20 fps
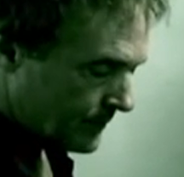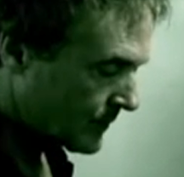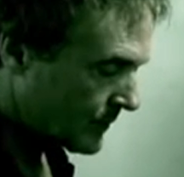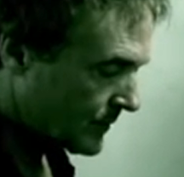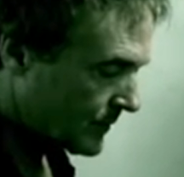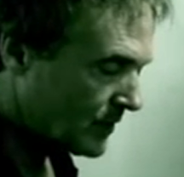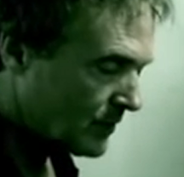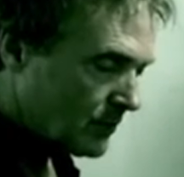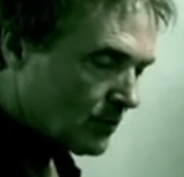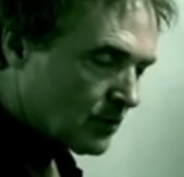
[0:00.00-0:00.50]

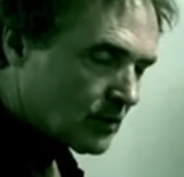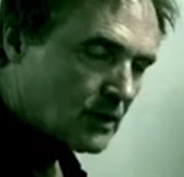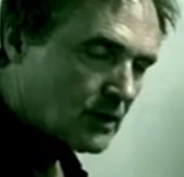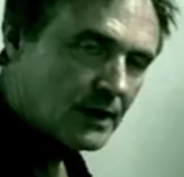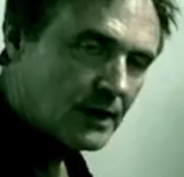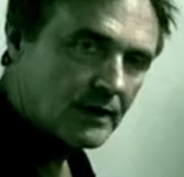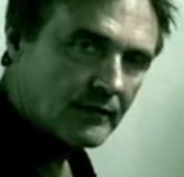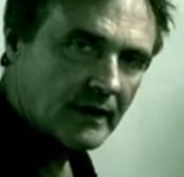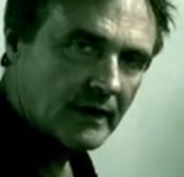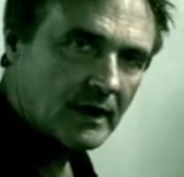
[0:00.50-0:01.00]
They're all
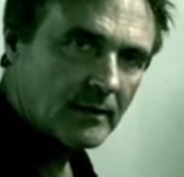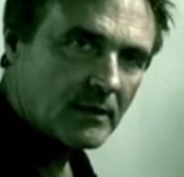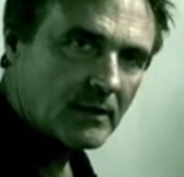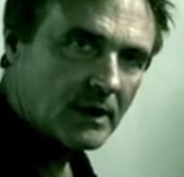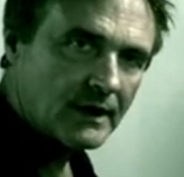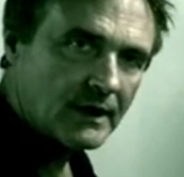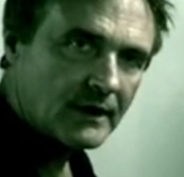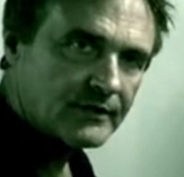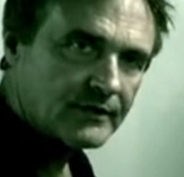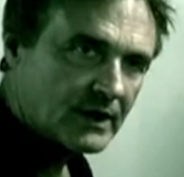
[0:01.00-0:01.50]
kind of A
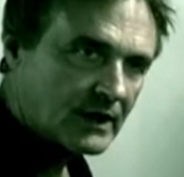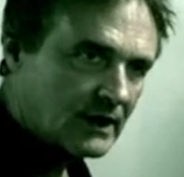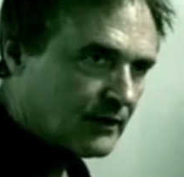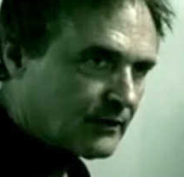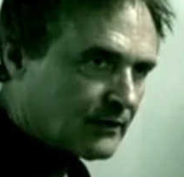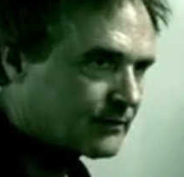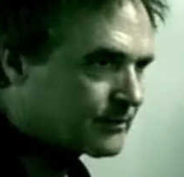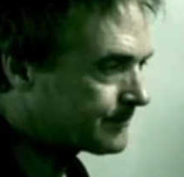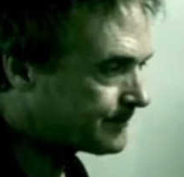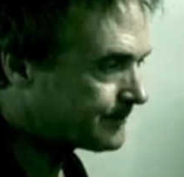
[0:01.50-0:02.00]
minor
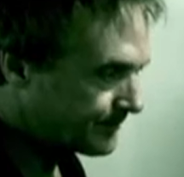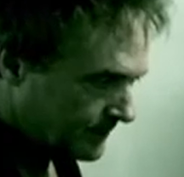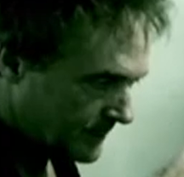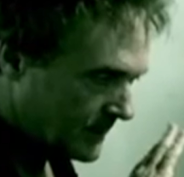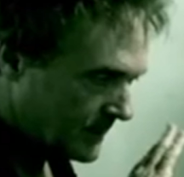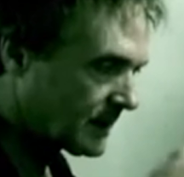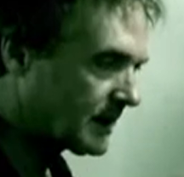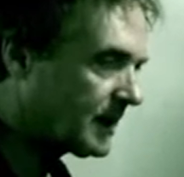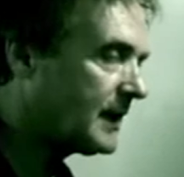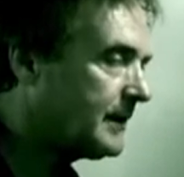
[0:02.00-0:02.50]
scales.
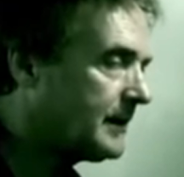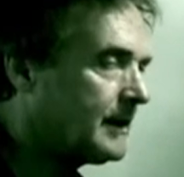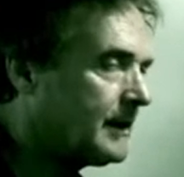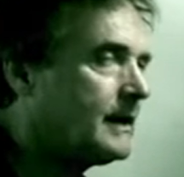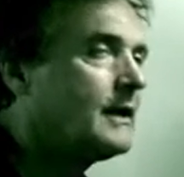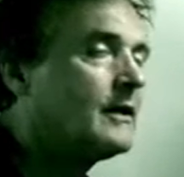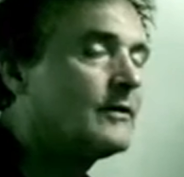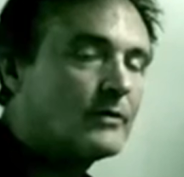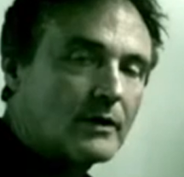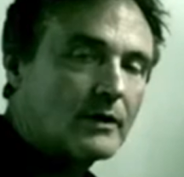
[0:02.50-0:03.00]
Again,
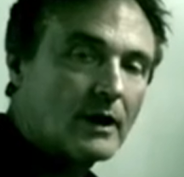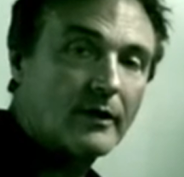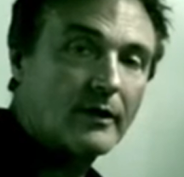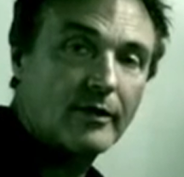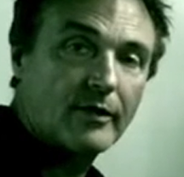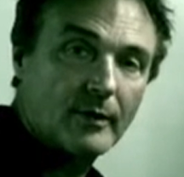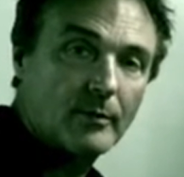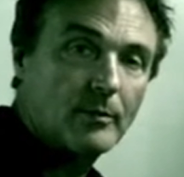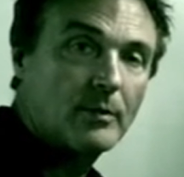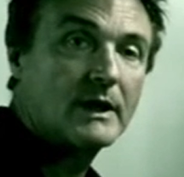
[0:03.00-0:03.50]
it's another
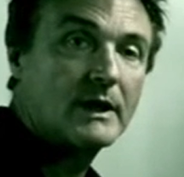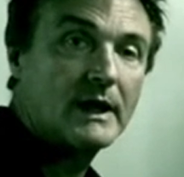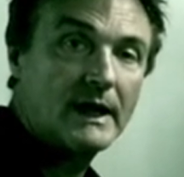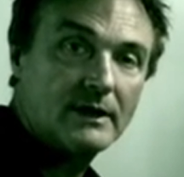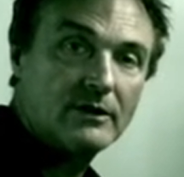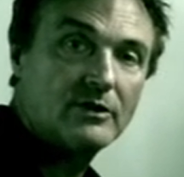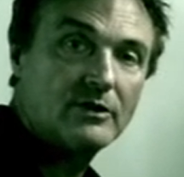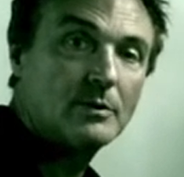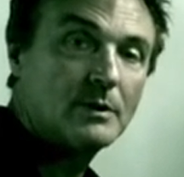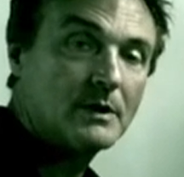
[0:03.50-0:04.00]
thing we'll get
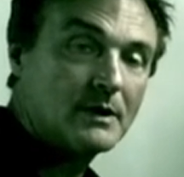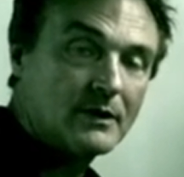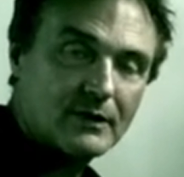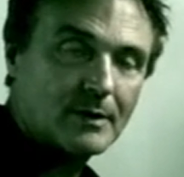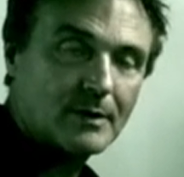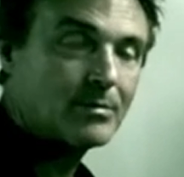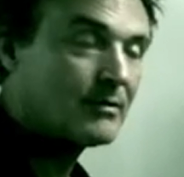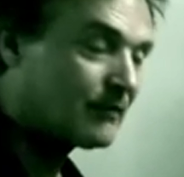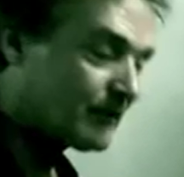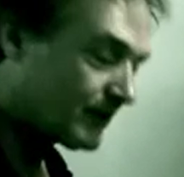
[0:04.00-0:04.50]
into in a
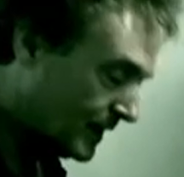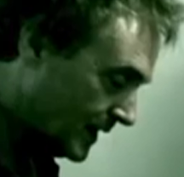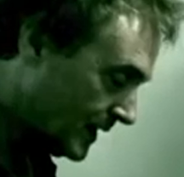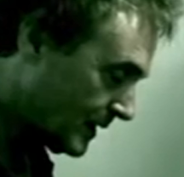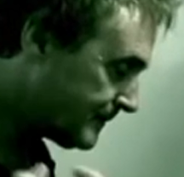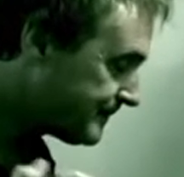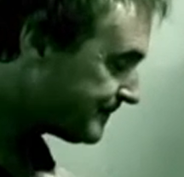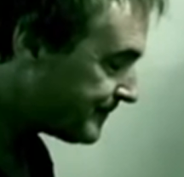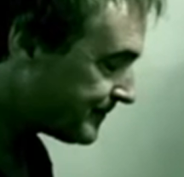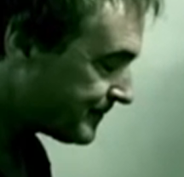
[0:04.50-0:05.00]
separate video.
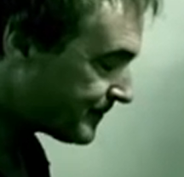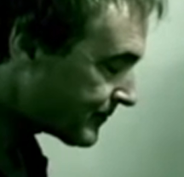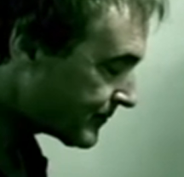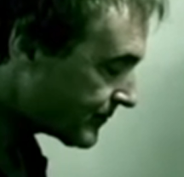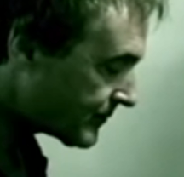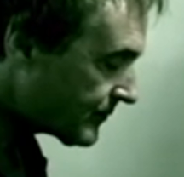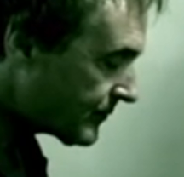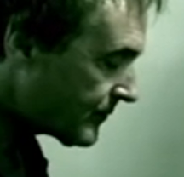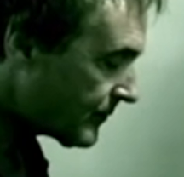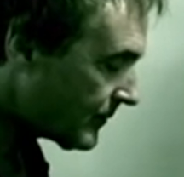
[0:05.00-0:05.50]

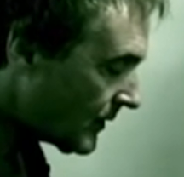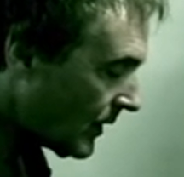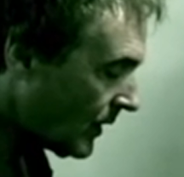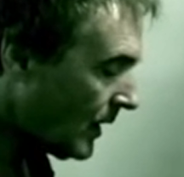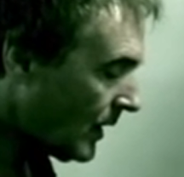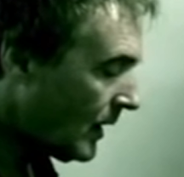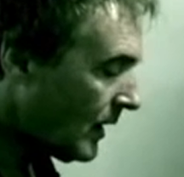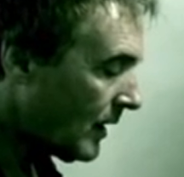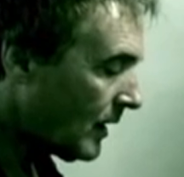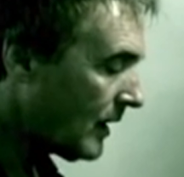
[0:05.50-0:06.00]

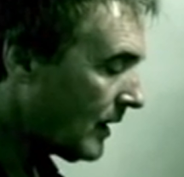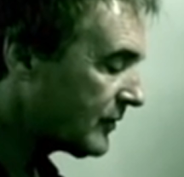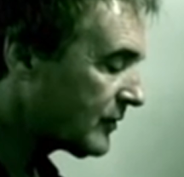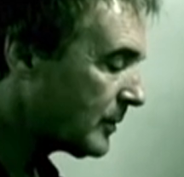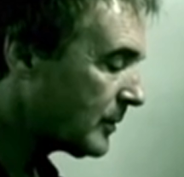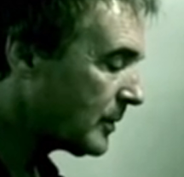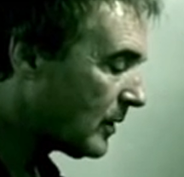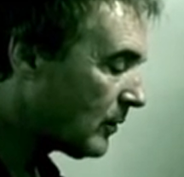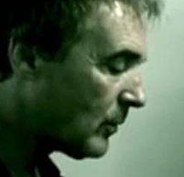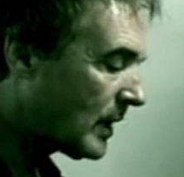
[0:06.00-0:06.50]
So
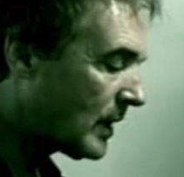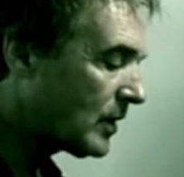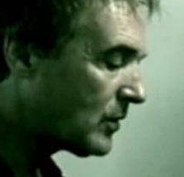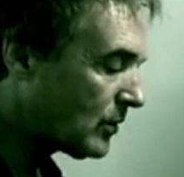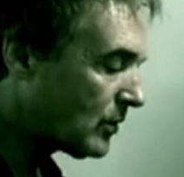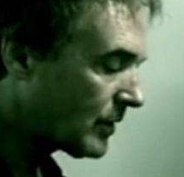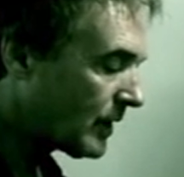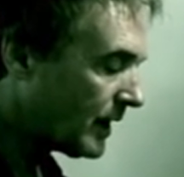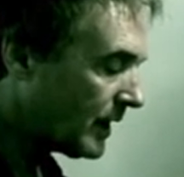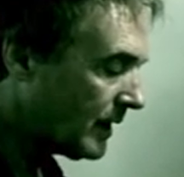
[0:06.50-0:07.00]
we've got one
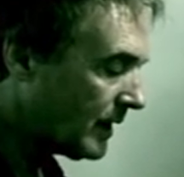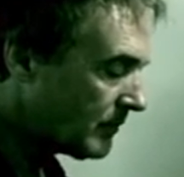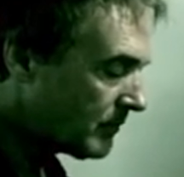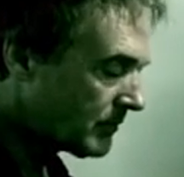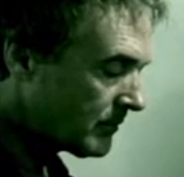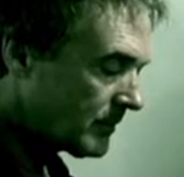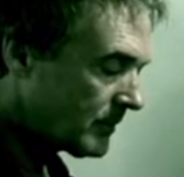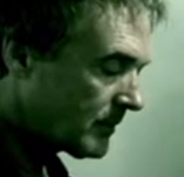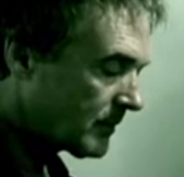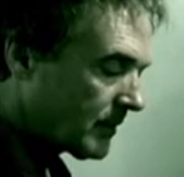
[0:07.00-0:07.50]
chord here,
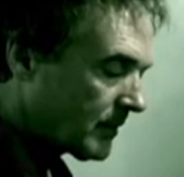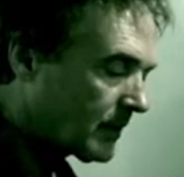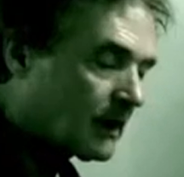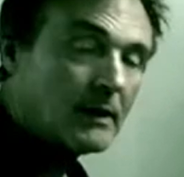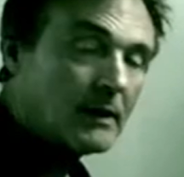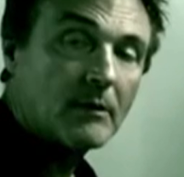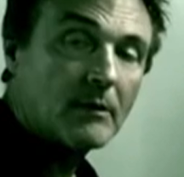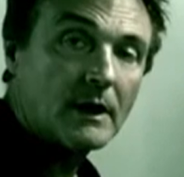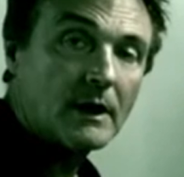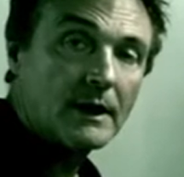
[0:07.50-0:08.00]

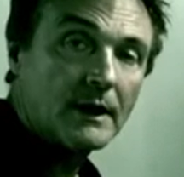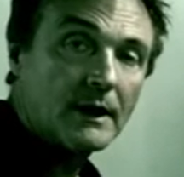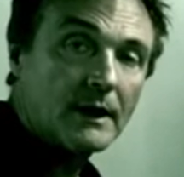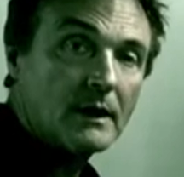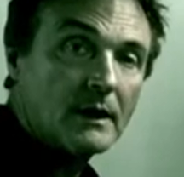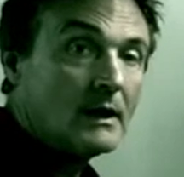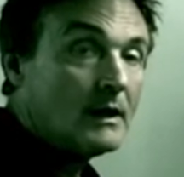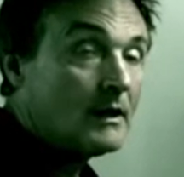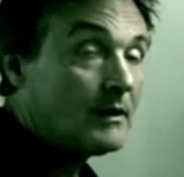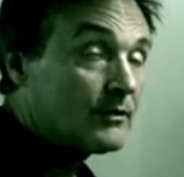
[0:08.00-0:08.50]
A minor.
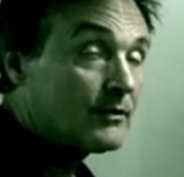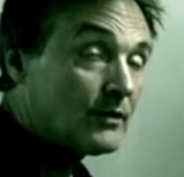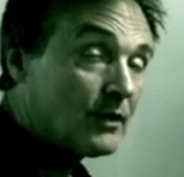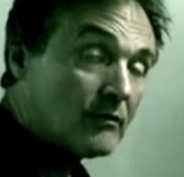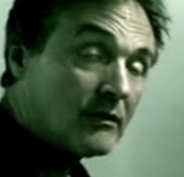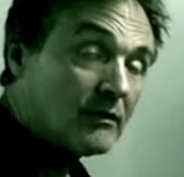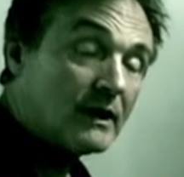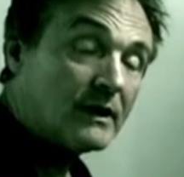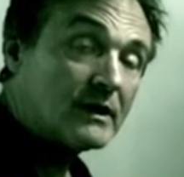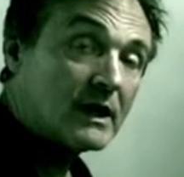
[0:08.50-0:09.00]
It's not
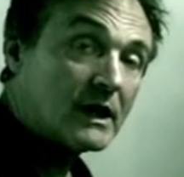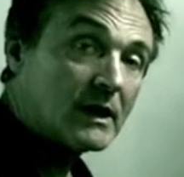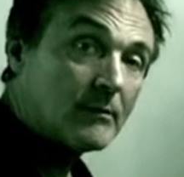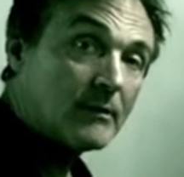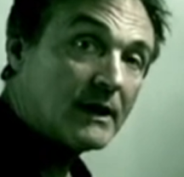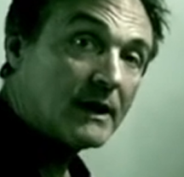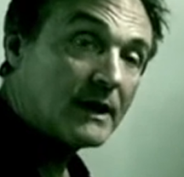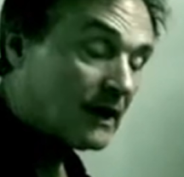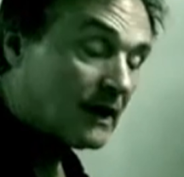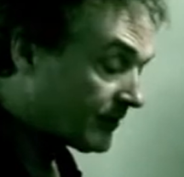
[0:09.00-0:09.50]
really telling
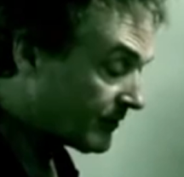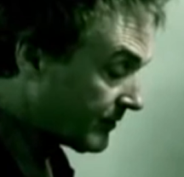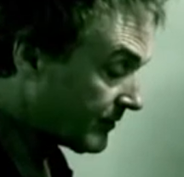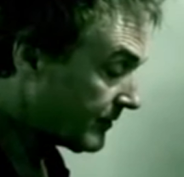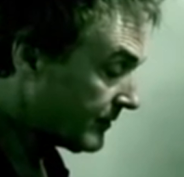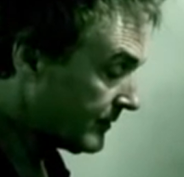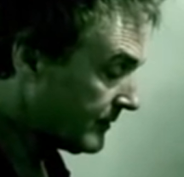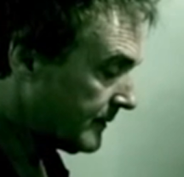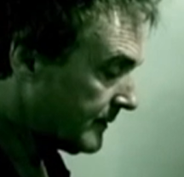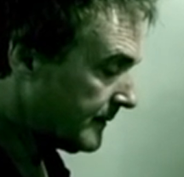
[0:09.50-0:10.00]
me
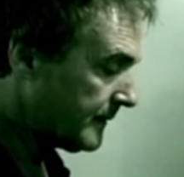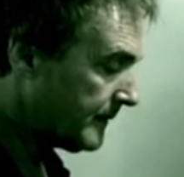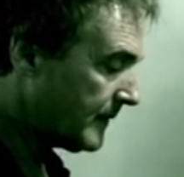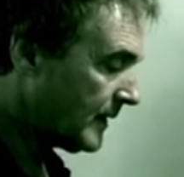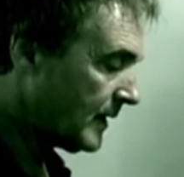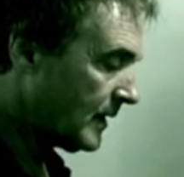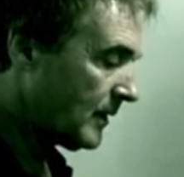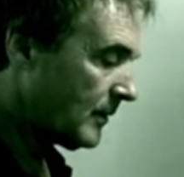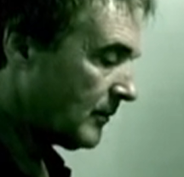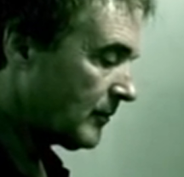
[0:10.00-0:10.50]
enough.
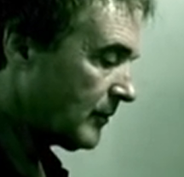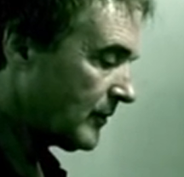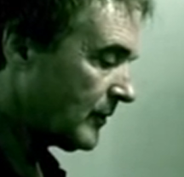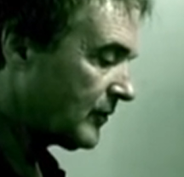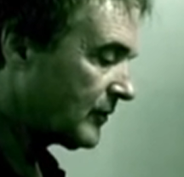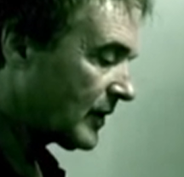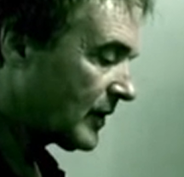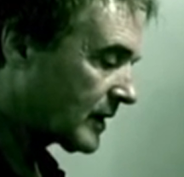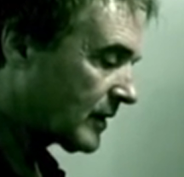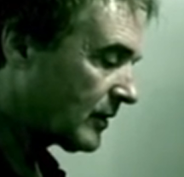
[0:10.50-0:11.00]

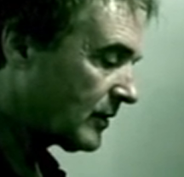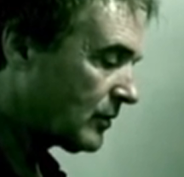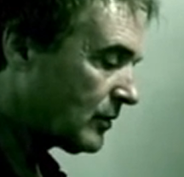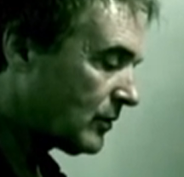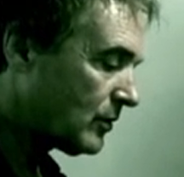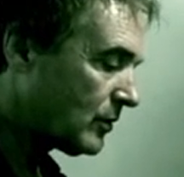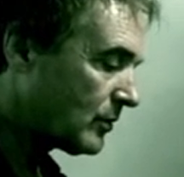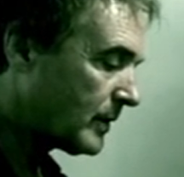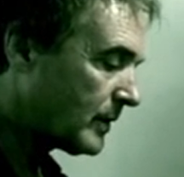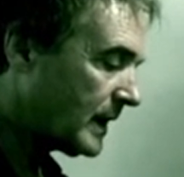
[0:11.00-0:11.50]
The second
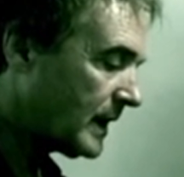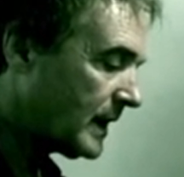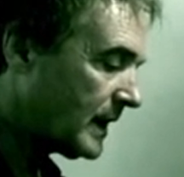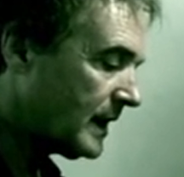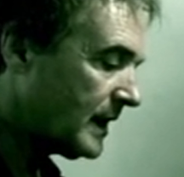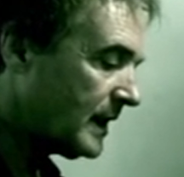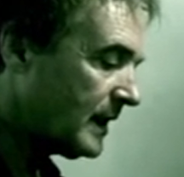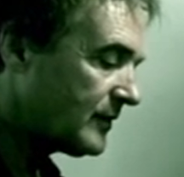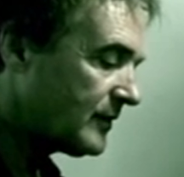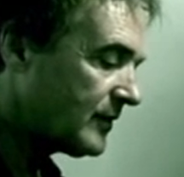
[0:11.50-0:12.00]
chord we
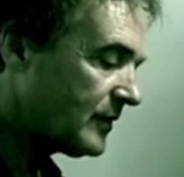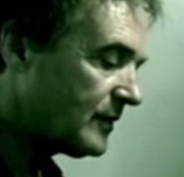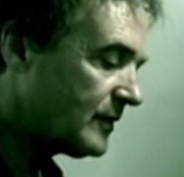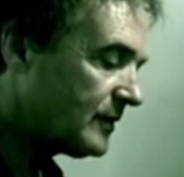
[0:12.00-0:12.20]
get is a